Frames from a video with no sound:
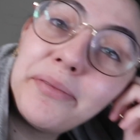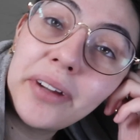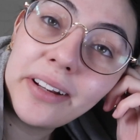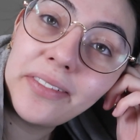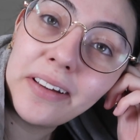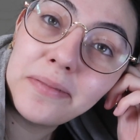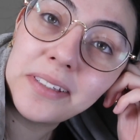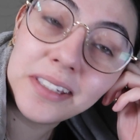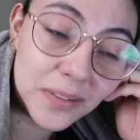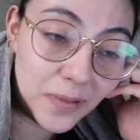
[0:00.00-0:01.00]
I'm not even
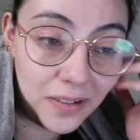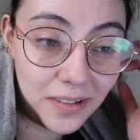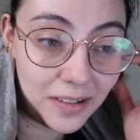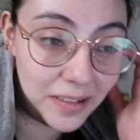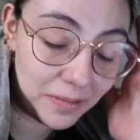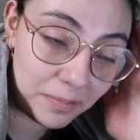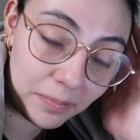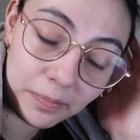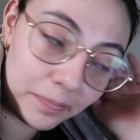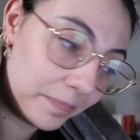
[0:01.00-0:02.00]
able to speak without
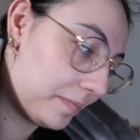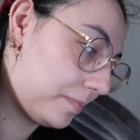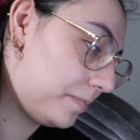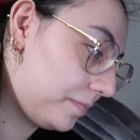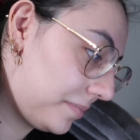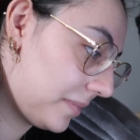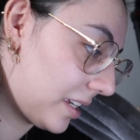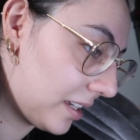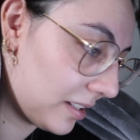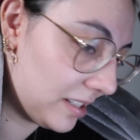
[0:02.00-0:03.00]
him,
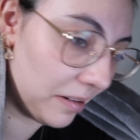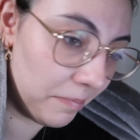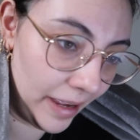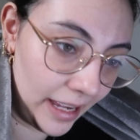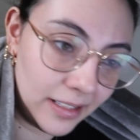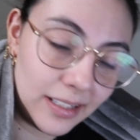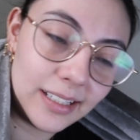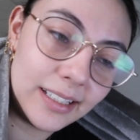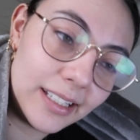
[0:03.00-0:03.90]
like, demanding